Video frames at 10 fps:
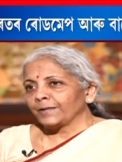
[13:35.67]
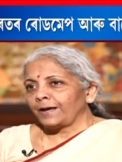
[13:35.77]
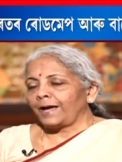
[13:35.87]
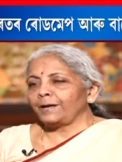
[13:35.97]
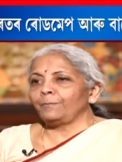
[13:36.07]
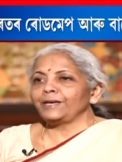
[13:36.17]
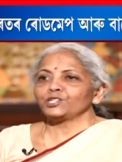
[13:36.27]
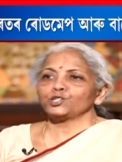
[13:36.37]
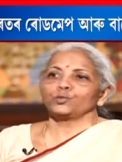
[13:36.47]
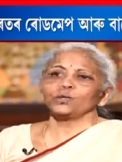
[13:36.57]
and make
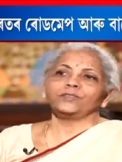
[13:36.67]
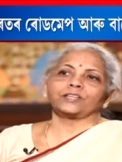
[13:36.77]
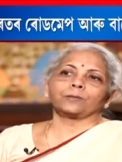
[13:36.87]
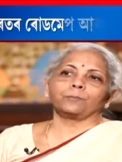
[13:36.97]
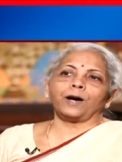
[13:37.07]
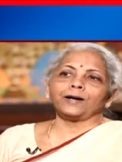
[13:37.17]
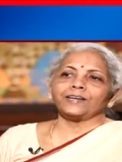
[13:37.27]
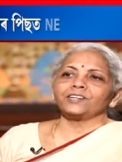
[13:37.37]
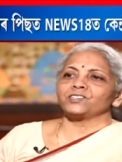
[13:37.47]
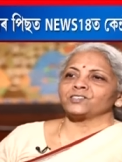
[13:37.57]
sure that the
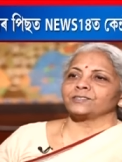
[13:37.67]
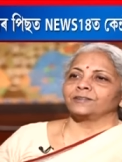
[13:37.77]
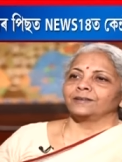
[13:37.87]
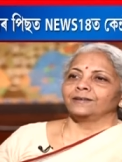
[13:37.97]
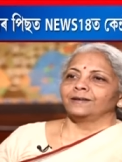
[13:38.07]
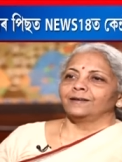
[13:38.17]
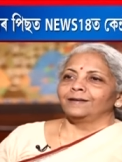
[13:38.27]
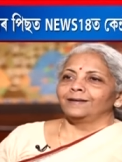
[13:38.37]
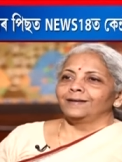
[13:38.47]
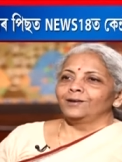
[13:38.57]
markets
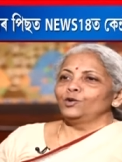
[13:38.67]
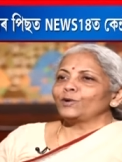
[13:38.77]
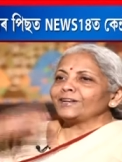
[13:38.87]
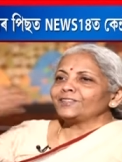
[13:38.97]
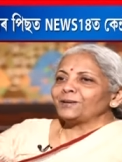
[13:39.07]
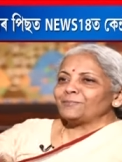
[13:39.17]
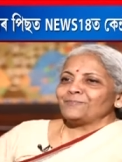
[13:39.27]
look at them